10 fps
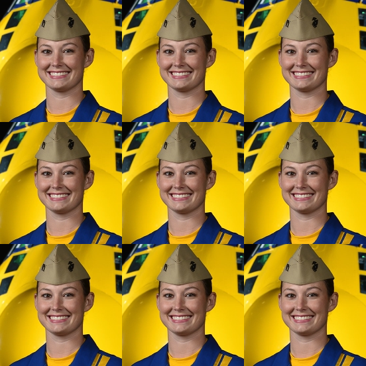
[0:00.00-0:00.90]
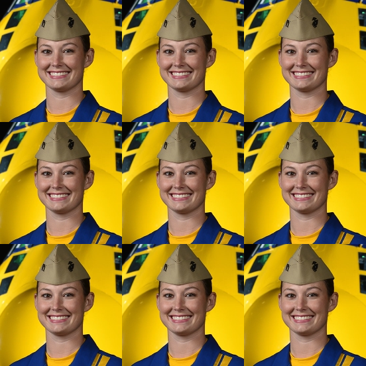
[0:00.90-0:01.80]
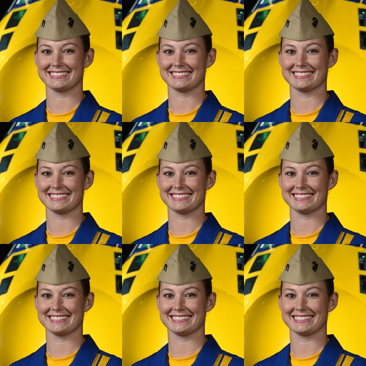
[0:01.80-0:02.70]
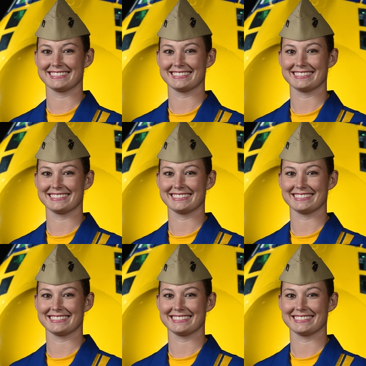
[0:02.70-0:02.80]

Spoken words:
This is a still picture; no speech is visible.